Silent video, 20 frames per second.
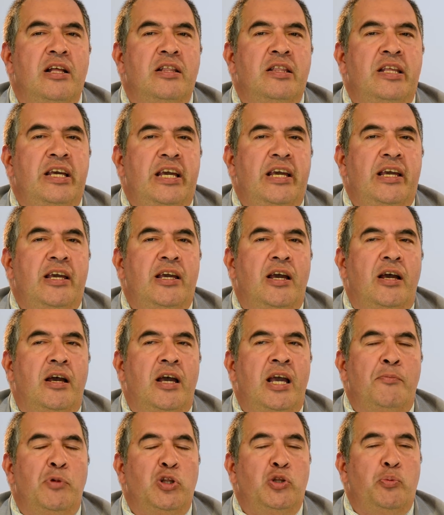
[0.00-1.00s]
The
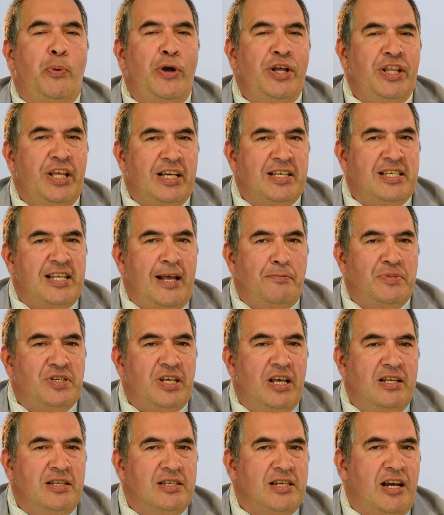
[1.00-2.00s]
hematopoietic stem
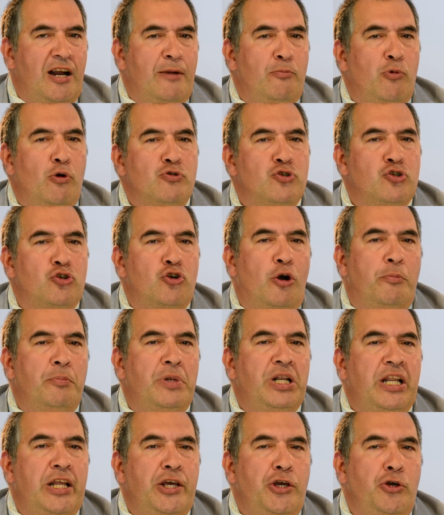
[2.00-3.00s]
cells are most
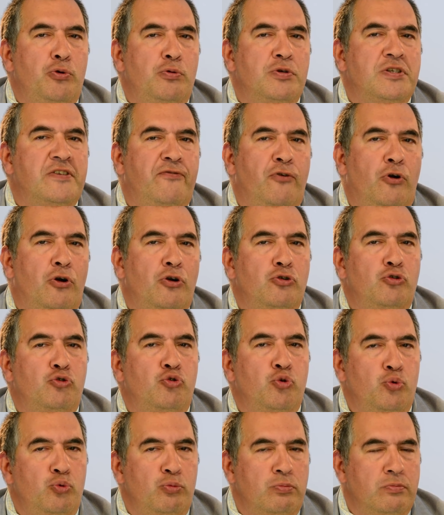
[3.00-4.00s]
commonly used for
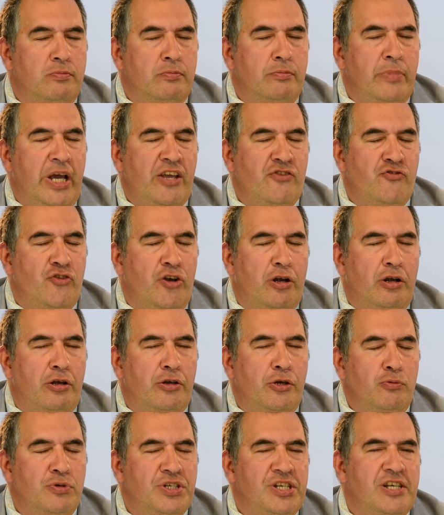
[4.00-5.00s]
two major
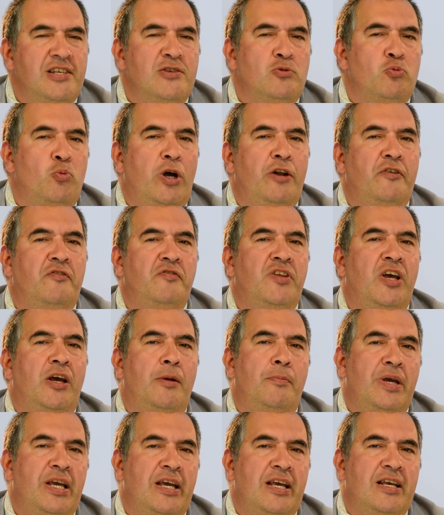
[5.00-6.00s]
uses. One of
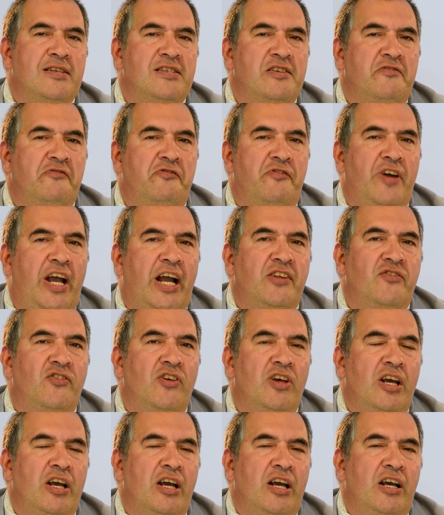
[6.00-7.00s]
them is, in fact,
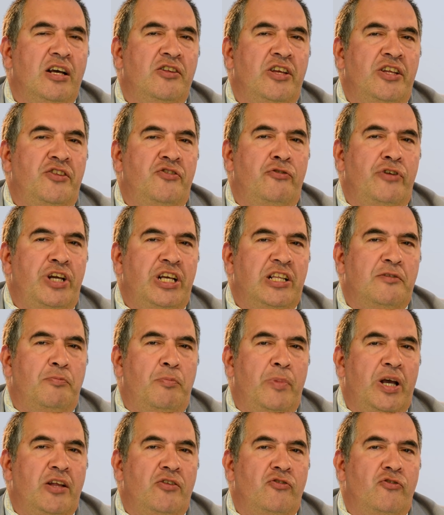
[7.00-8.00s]
the
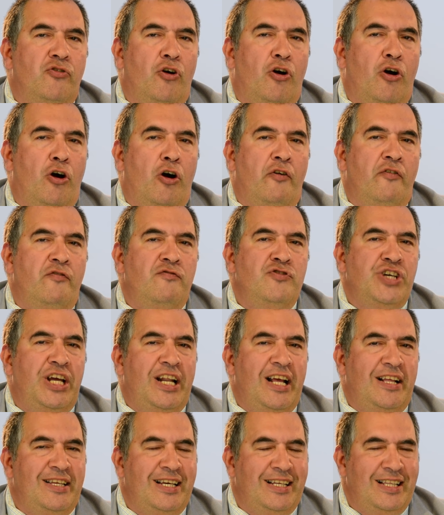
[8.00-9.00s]
treatment of
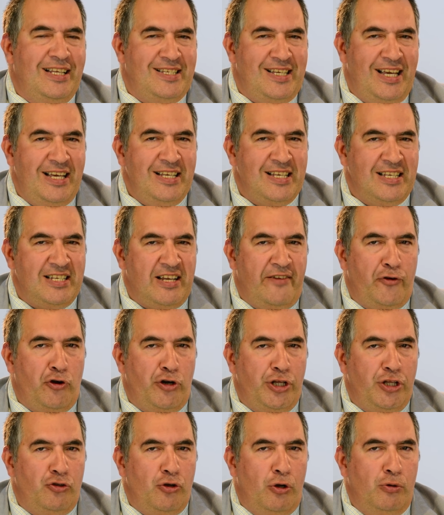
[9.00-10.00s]
genetic disease, as I've
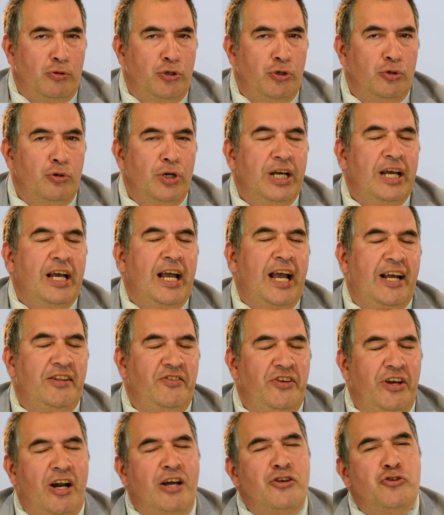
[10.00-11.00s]
already told you.
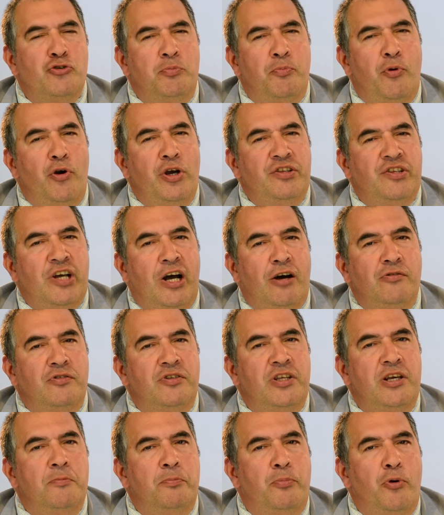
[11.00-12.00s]
And here I should point
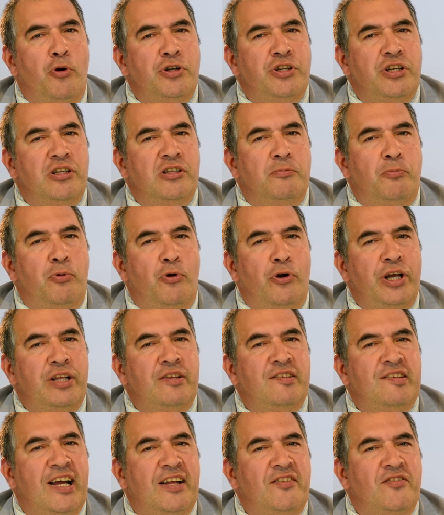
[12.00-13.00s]
out the important
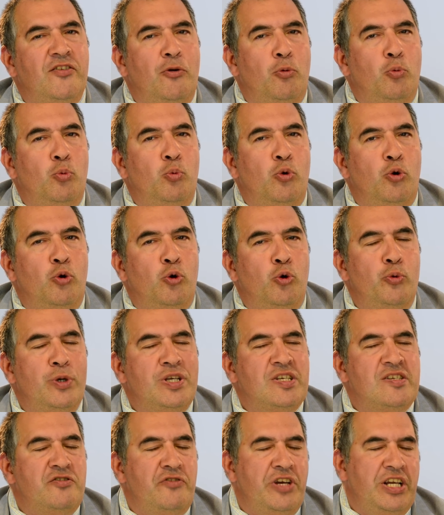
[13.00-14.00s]
point that who
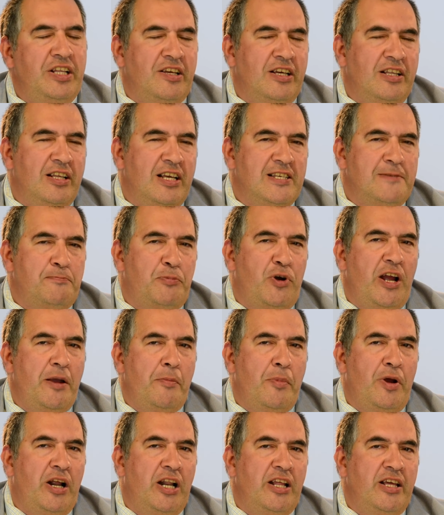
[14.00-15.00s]
is treated is
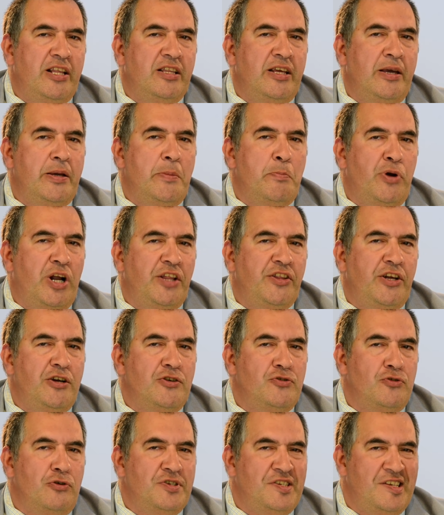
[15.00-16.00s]
primarily the
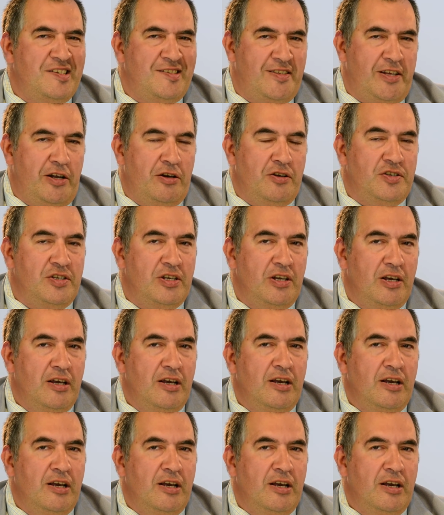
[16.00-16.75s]
brothers or sisters.